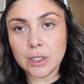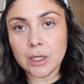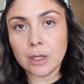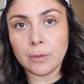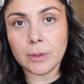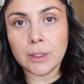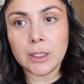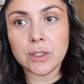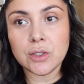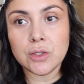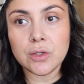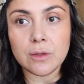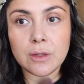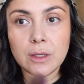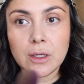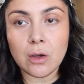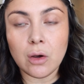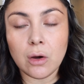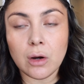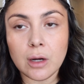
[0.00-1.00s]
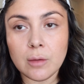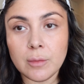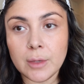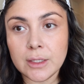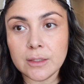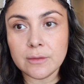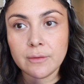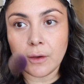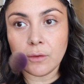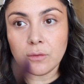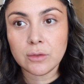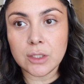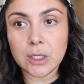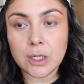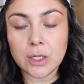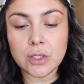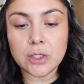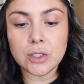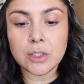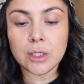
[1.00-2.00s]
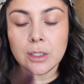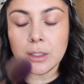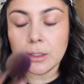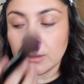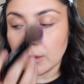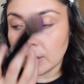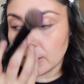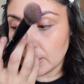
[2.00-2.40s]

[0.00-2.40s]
I into the RMS foundation